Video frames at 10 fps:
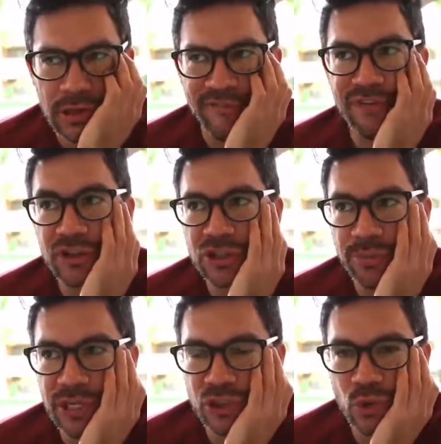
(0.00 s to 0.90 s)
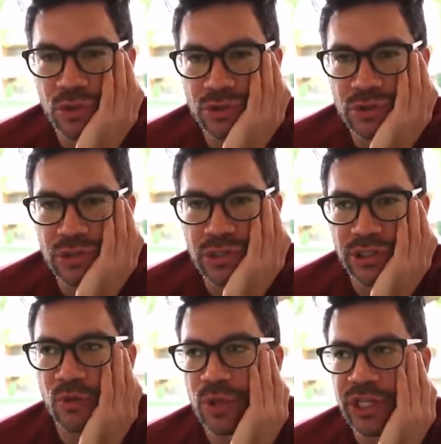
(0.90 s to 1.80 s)
I found some mentors
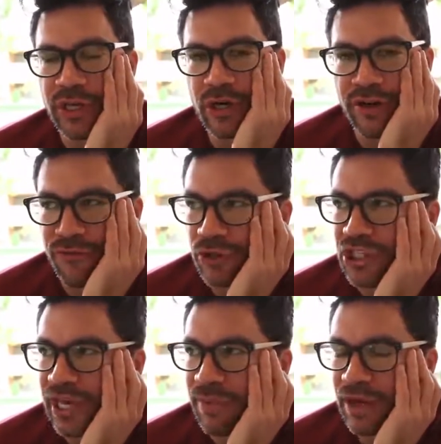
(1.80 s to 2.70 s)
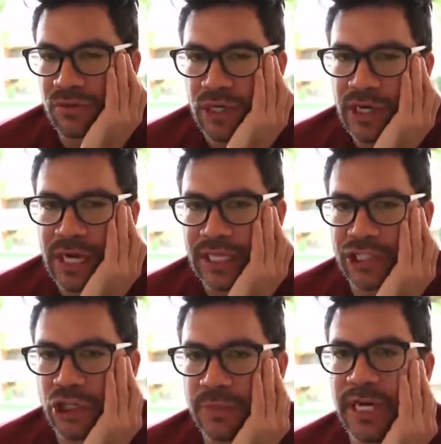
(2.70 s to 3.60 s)
when the internet first came out, and
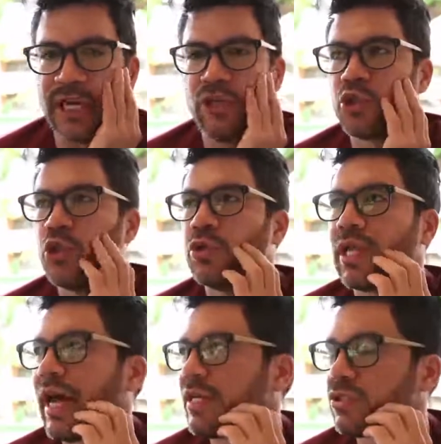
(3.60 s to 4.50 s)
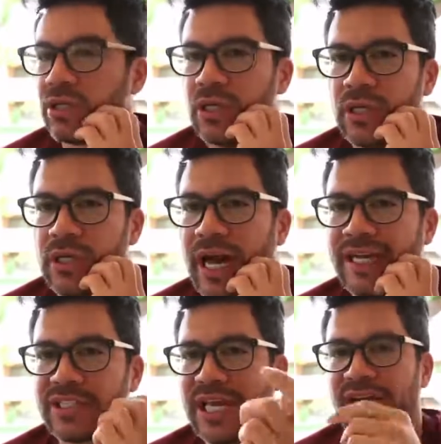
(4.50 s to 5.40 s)
they showed me how to use Google Ads.
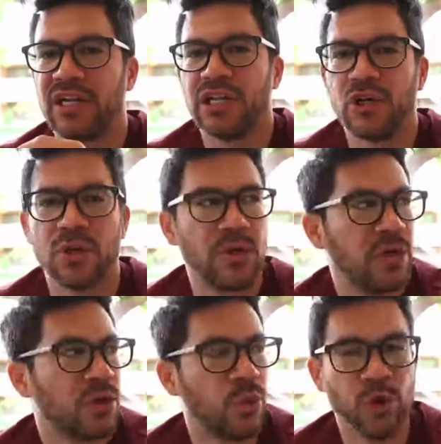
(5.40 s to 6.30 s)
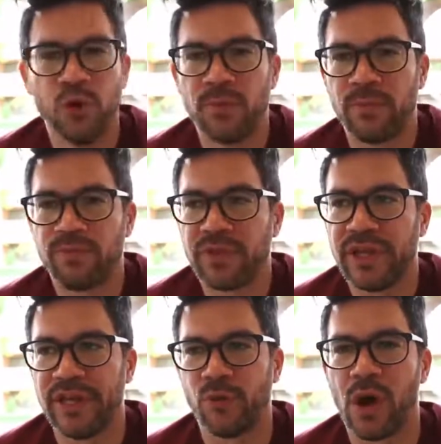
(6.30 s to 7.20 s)
I sat in a little room
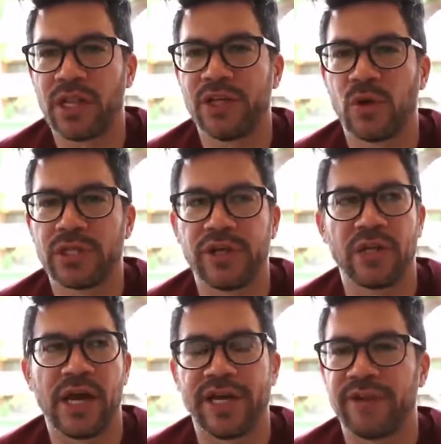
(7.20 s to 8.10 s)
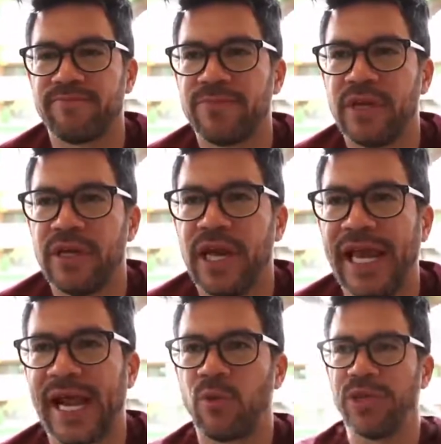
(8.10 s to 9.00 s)
in Raleigh, North Carolina,
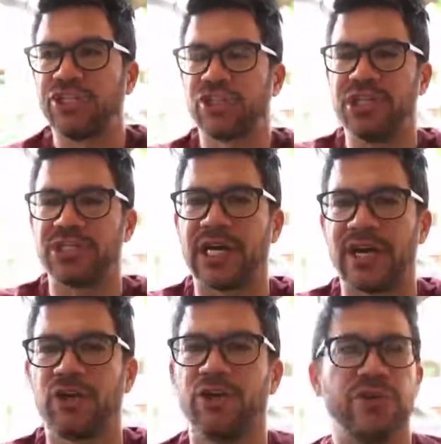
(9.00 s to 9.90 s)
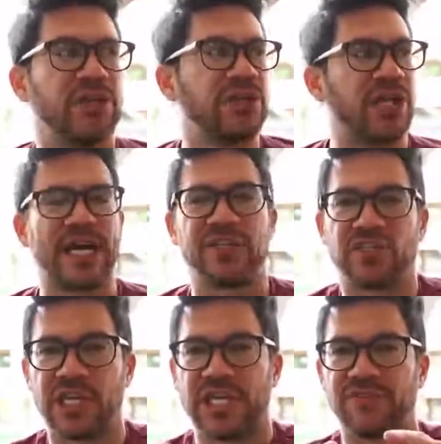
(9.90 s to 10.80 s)
and I reached the entire United
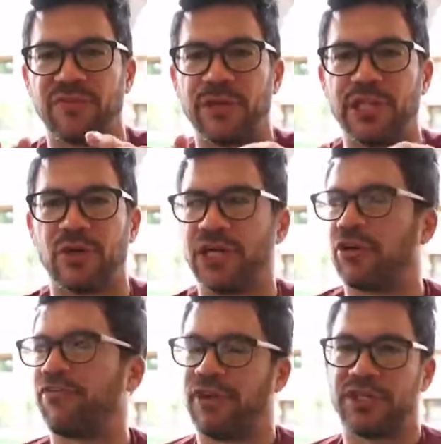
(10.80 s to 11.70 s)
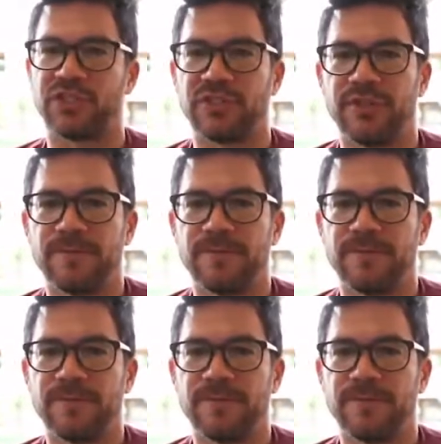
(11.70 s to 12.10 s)
States from a little interface.